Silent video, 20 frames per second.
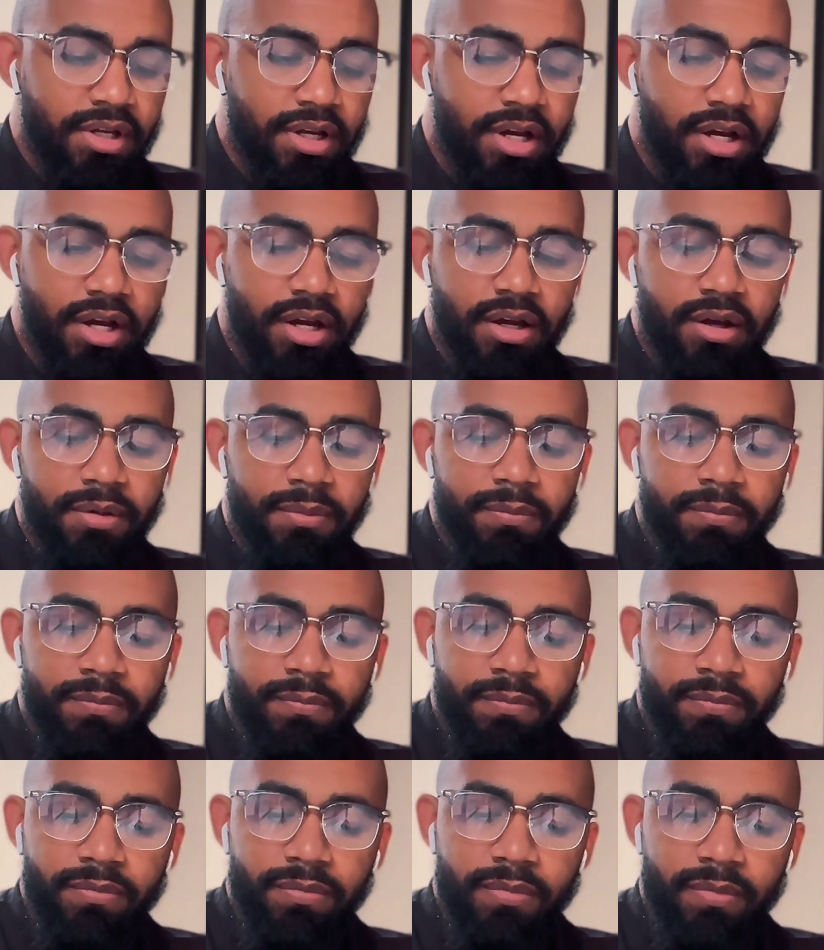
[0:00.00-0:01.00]
Um,
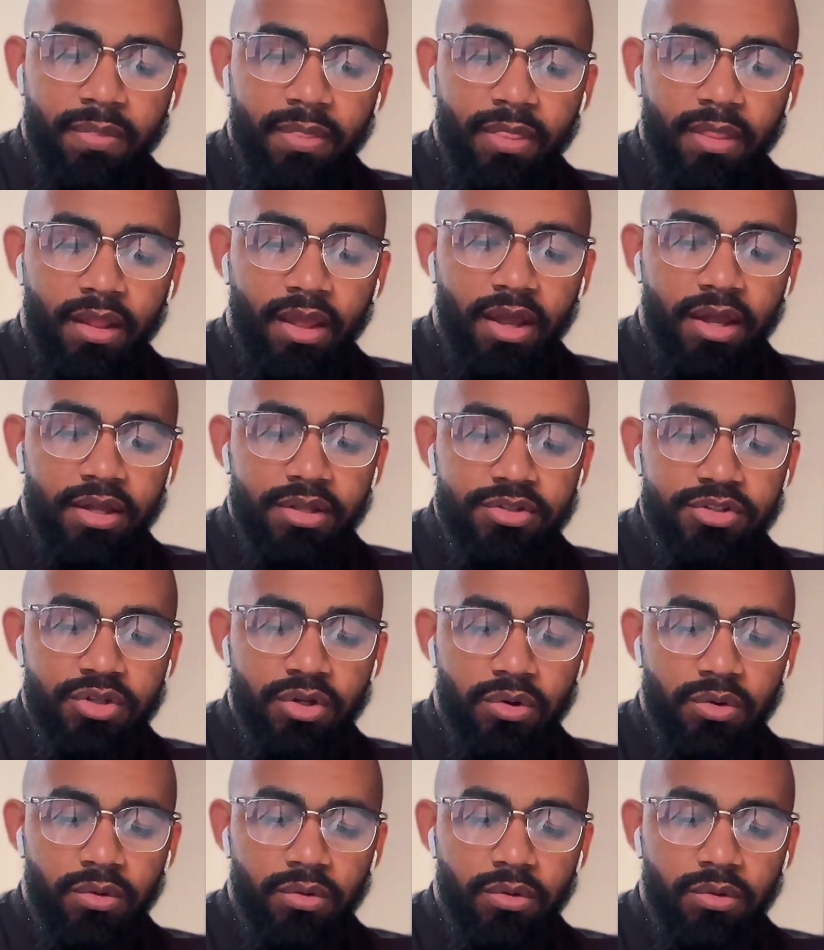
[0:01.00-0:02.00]
and
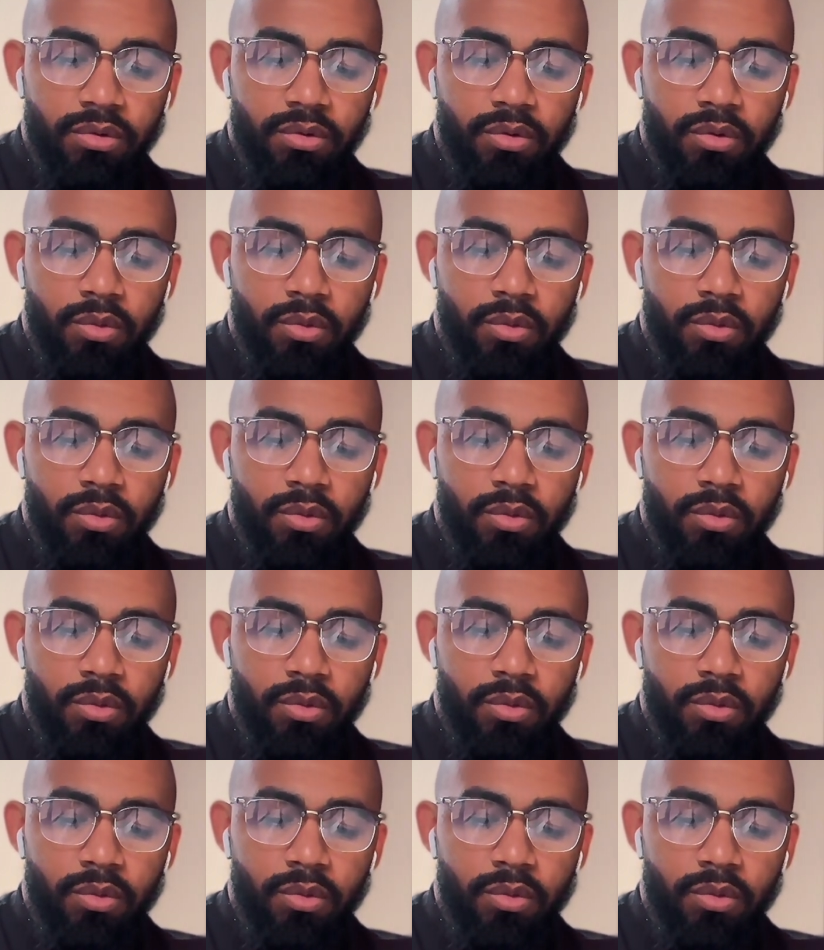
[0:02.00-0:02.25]
so